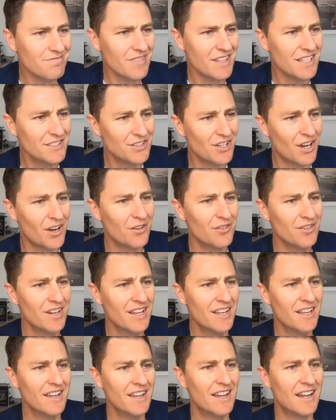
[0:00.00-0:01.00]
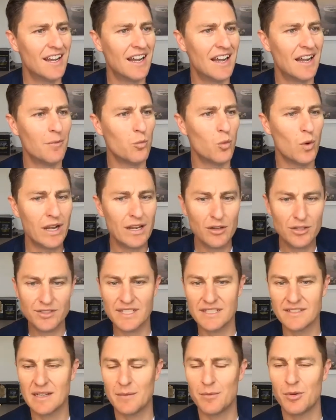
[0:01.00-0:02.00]
So when you
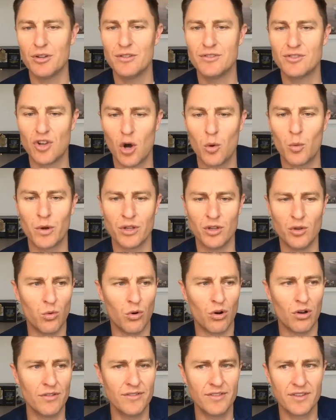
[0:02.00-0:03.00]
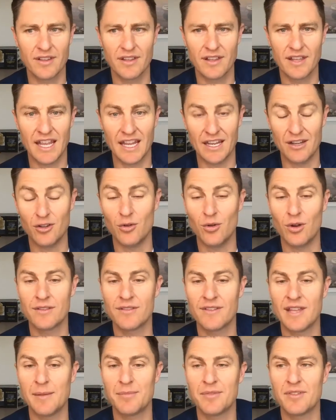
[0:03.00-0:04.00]
see someone who's got what you want and you are
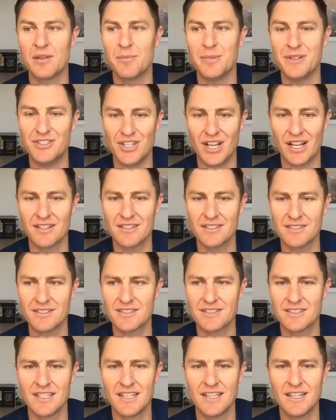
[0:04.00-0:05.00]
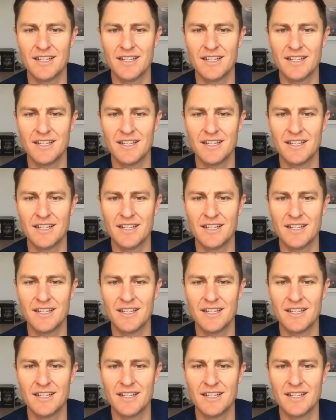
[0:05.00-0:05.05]
tempted to be jealous,